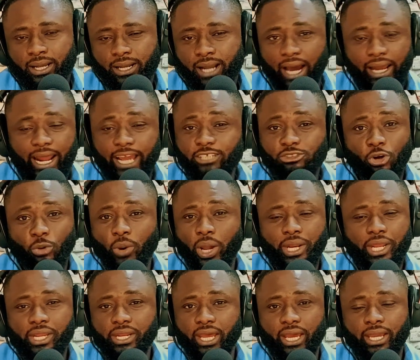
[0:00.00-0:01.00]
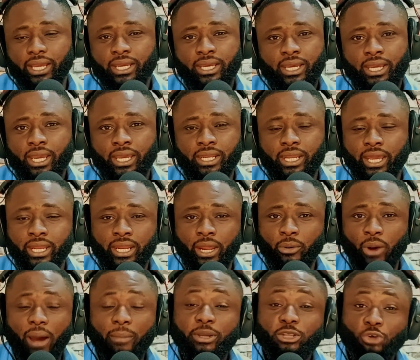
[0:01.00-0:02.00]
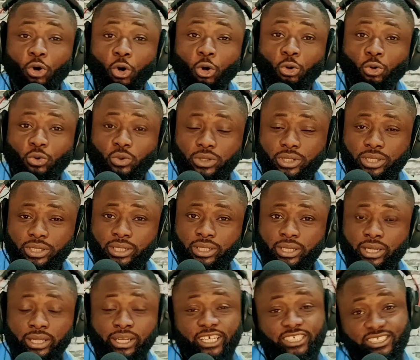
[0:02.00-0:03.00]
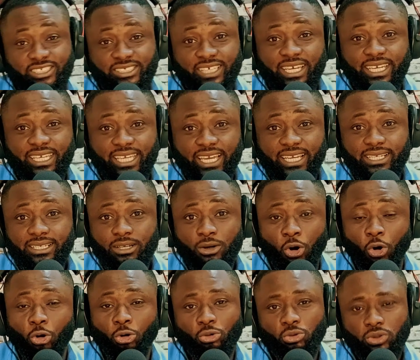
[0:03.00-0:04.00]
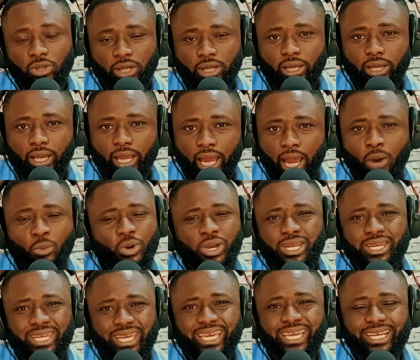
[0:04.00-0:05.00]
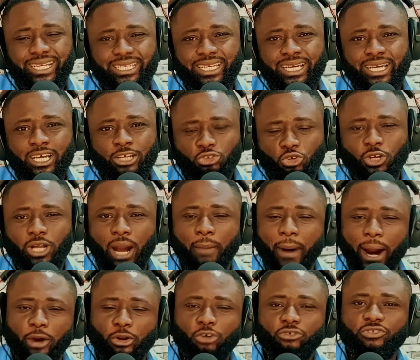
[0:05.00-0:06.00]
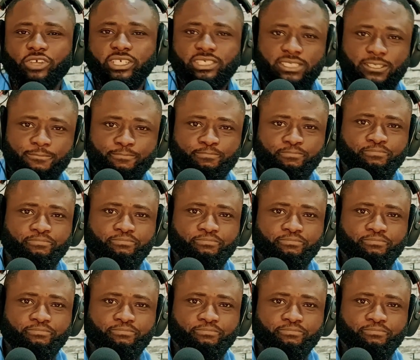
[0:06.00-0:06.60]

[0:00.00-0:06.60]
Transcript: Ghana is already in a rabbit hole, in a sinking hole. And we need to come out of this.